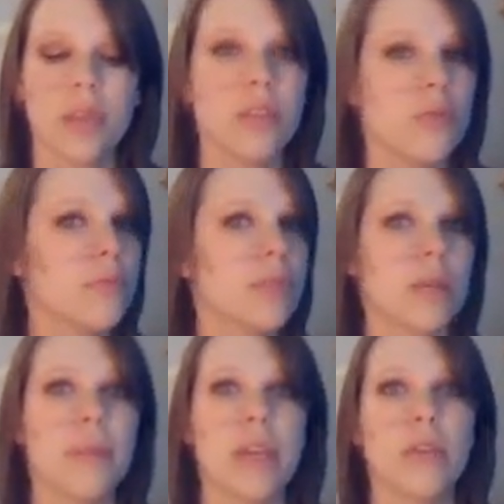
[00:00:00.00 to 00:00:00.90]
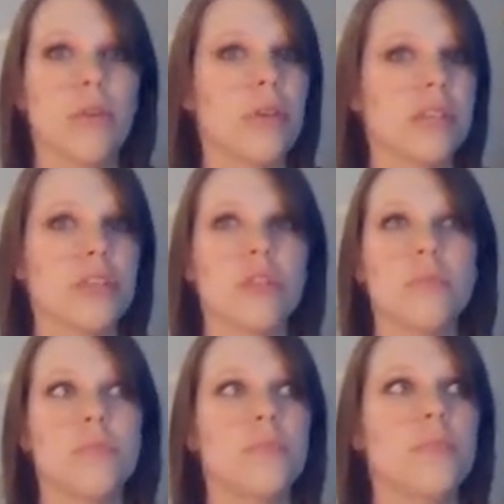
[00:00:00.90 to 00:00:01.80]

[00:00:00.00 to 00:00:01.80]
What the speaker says: You can make your own decision